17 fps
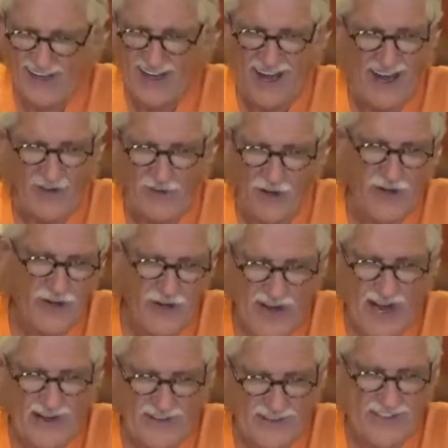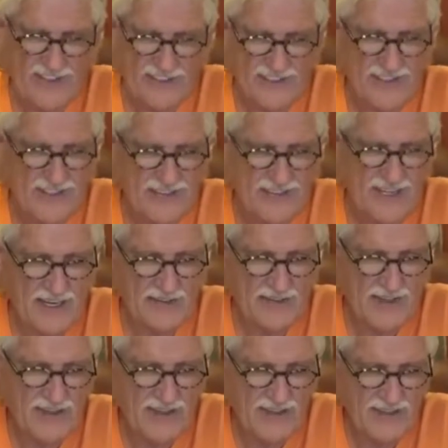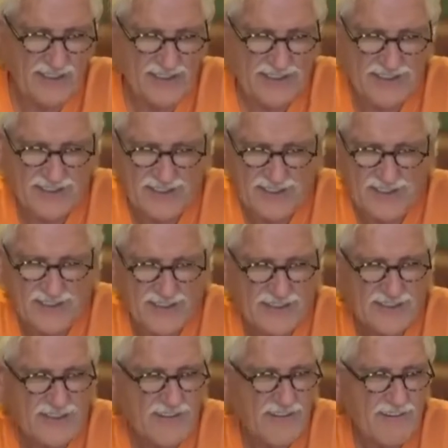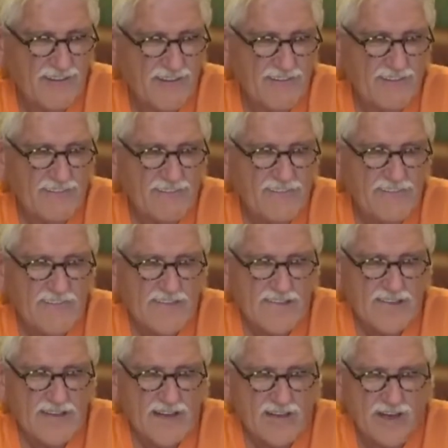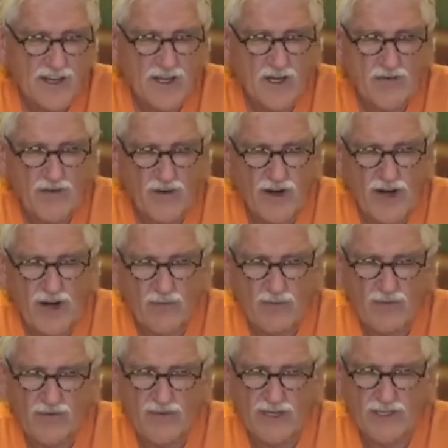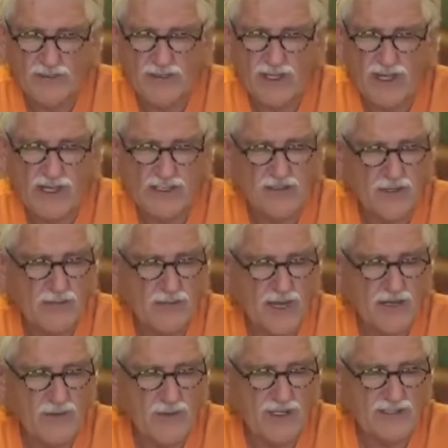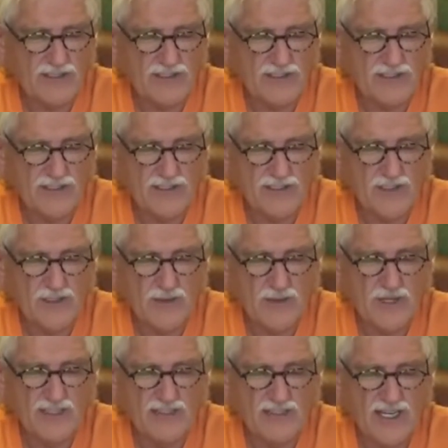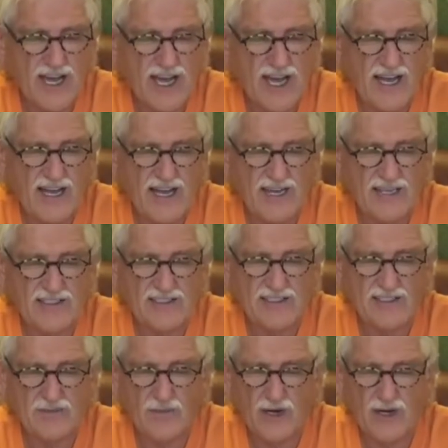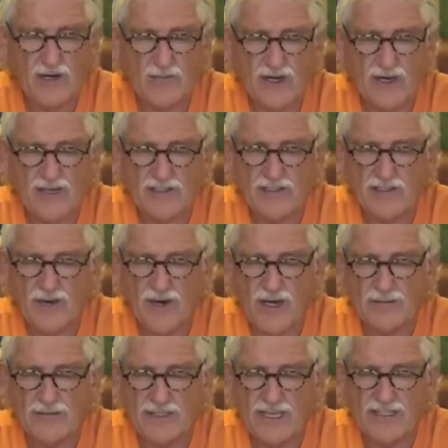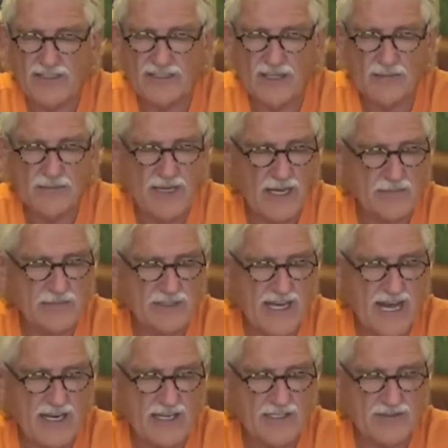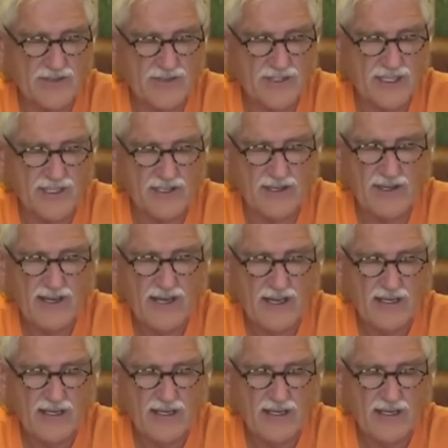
I wonder how he's doing after all these years. Thank you for your helpful videos and answering my questions. Since 2 weeks, I ate just watermelons, grapes, and sometimes salads for dinner.